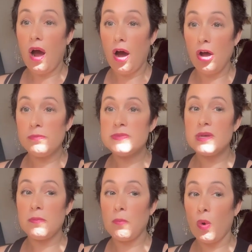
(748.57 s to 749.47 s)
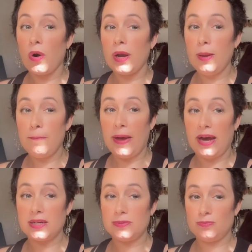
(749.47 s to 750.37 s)
comes more
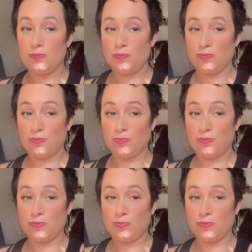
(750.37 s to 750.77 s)
impact.